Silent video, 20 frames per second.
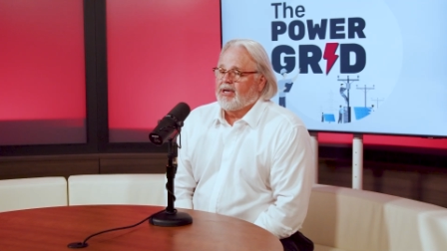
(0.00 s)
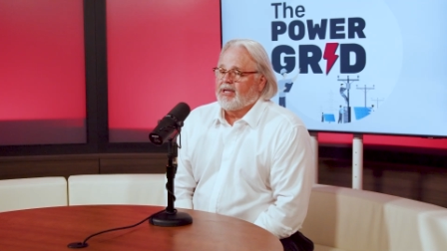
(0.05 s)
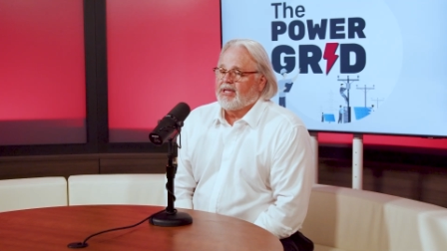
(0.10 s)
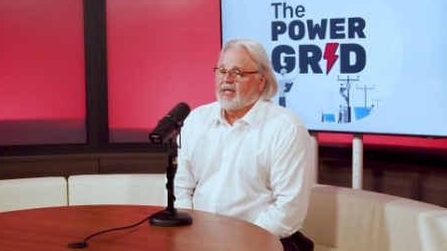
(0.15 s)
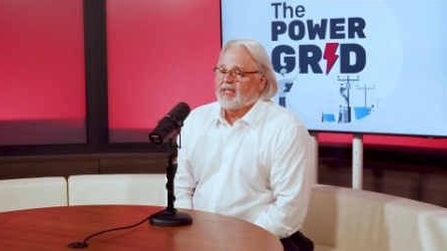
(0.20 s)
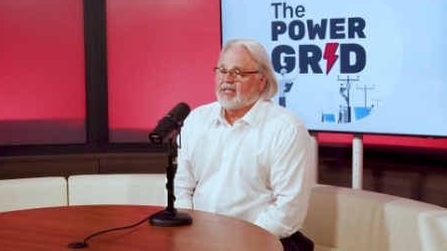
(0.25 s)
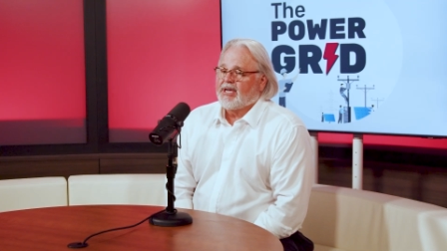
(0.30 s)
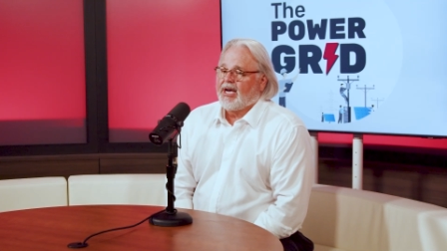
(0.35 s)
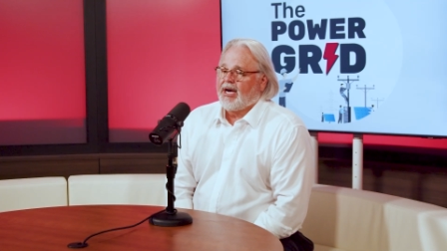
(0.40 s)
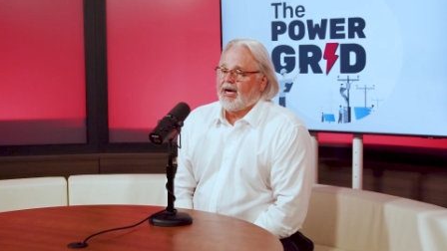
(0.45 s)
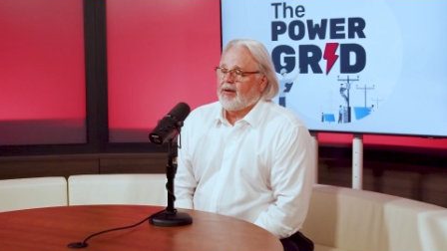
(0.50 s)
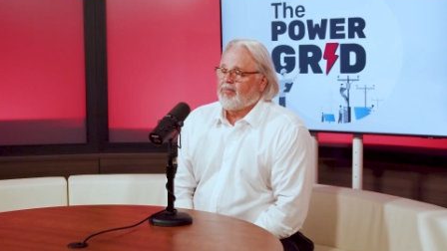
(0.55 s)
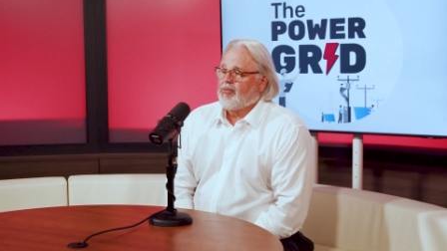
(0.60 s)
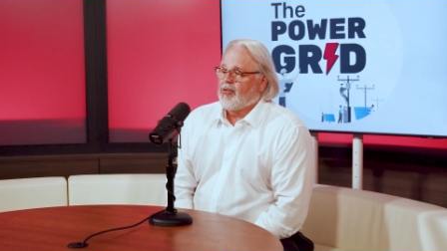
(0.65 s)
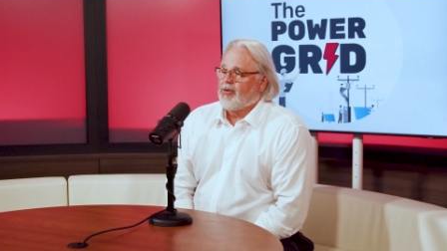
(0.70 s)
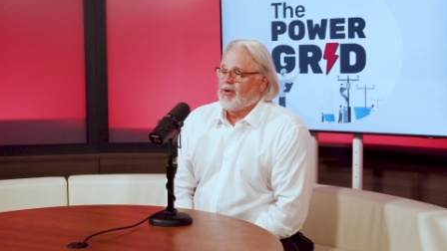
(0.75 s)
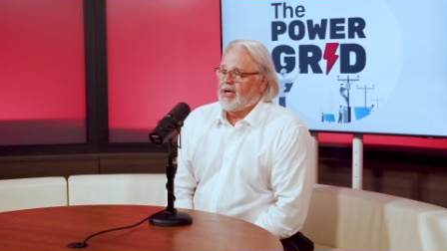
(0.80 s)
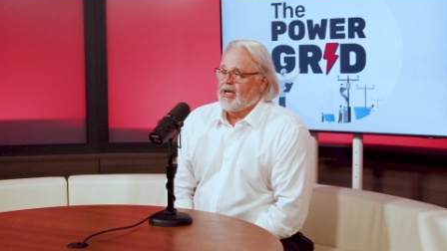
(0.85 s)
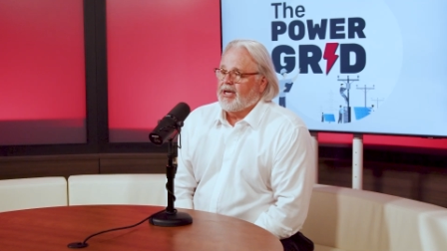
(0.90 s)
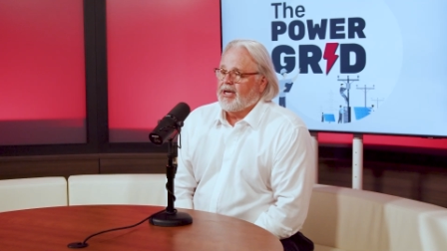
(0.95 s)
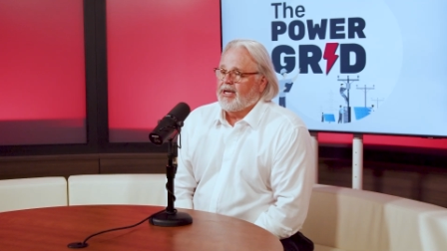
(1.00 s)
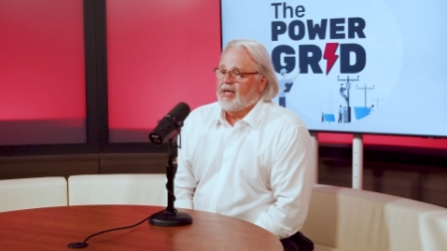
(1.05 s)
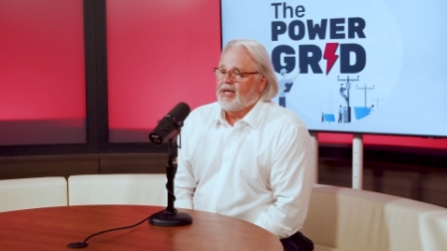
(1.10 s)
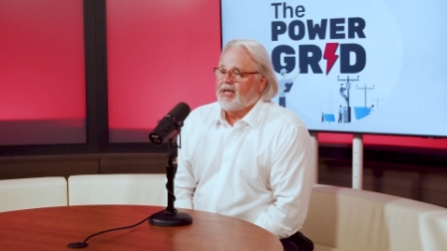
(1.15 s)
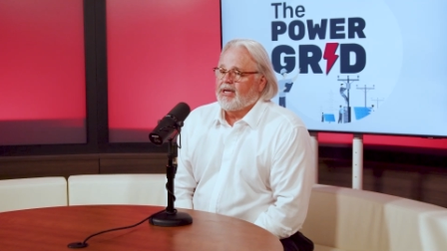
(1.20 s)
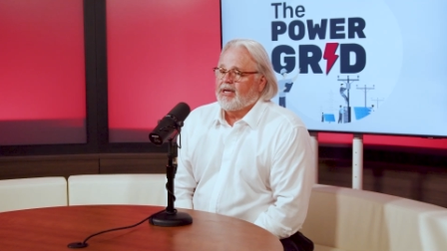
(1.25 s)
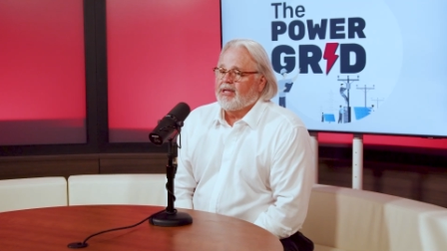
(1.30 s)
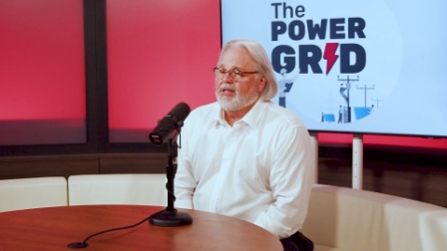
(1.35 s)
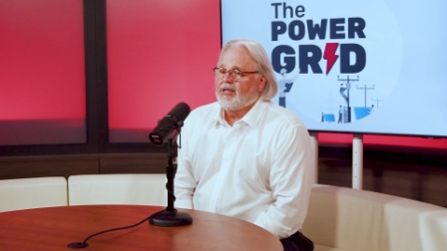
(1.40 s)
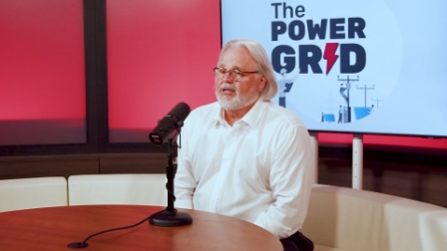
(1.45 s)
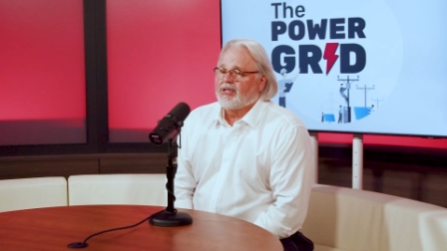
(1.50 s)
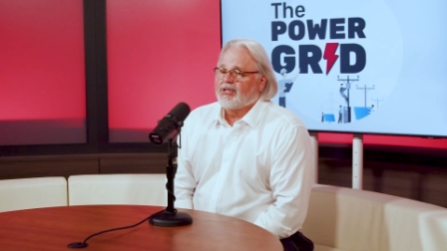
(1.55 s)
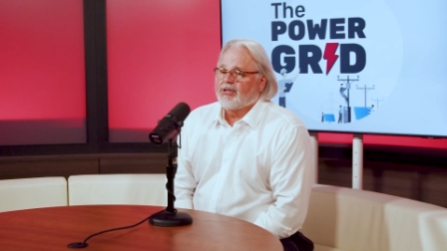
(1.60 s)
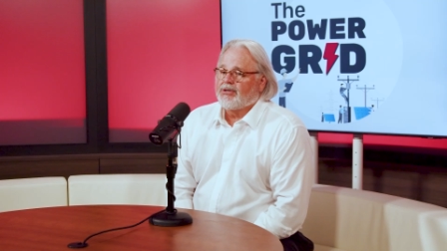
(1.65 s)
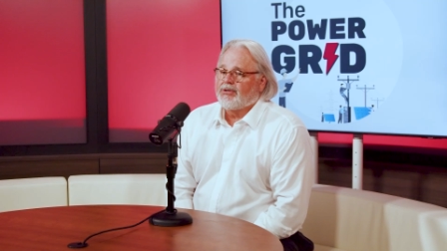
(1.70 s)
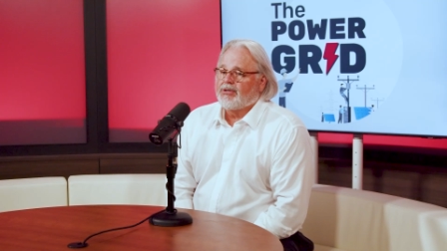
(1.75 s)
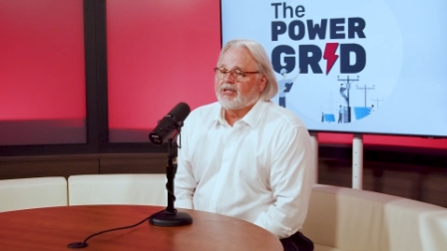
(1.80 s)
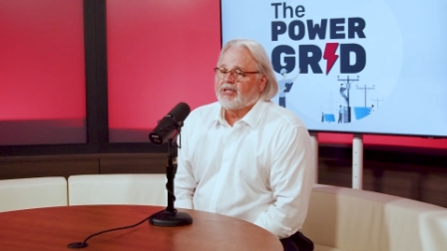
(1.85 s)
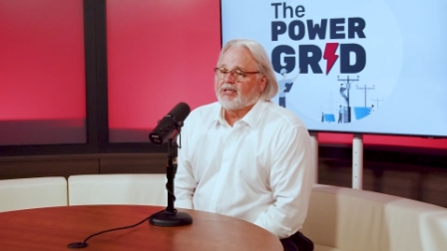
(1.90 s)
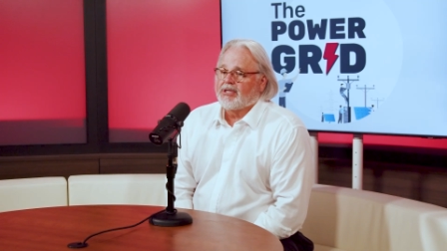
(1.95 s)
that's operating in the
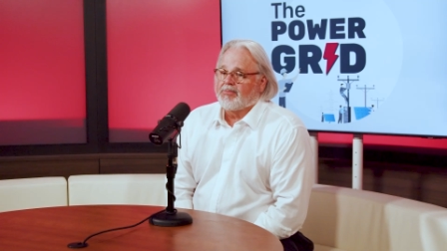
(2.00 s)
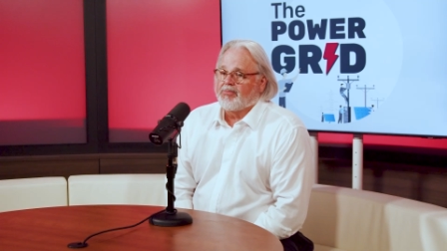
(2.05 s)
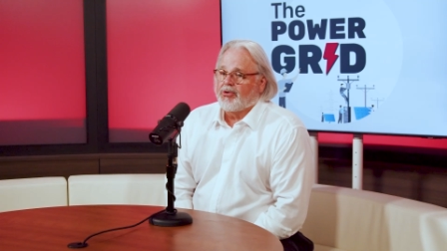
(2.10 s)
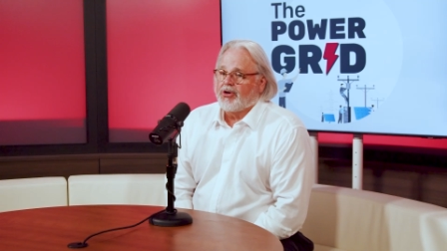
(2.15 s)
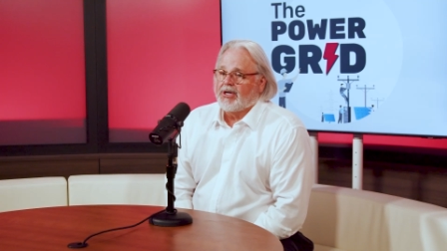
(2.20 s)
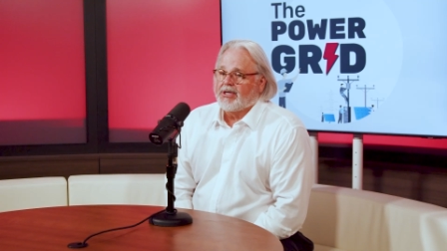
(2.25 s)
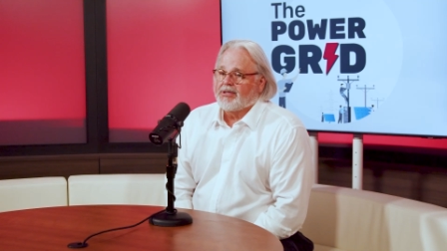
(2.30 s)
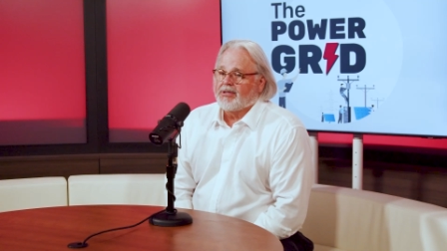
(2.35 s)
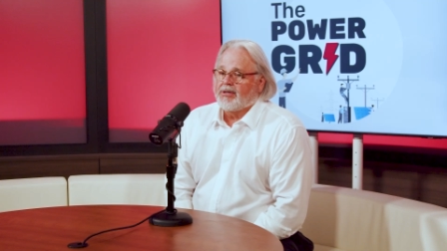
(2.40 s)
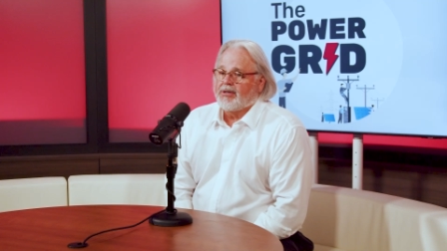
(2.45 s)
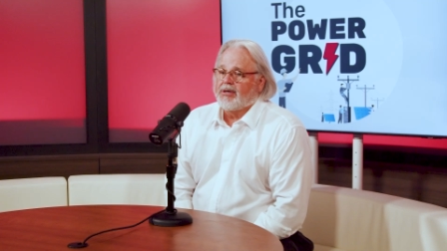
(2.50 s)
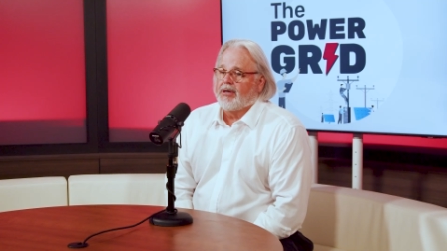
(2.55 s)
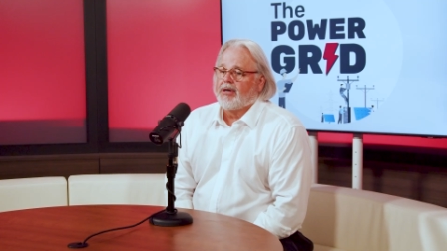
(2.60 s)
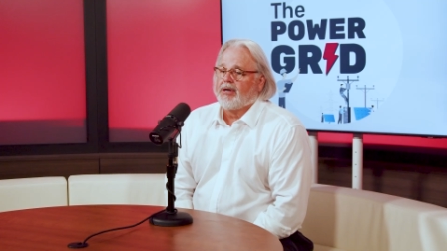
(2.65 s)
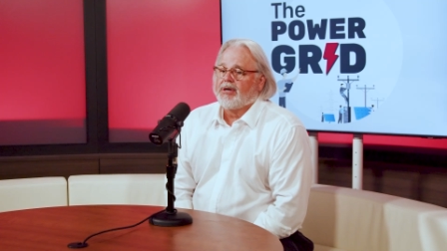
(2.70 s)
surge suppressor.